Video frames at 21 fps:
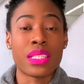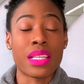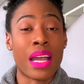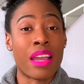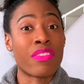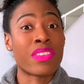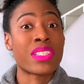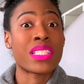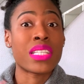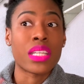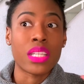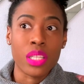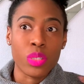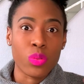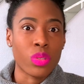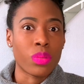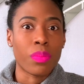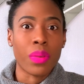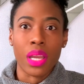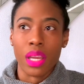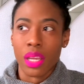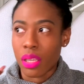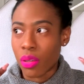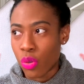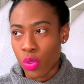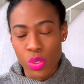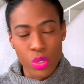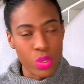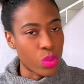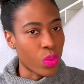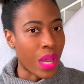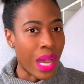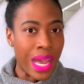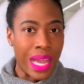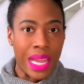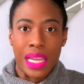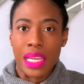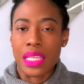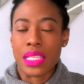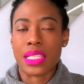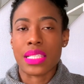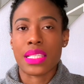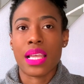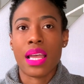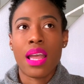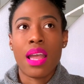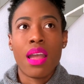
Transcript: I've seen it with my own two eyes.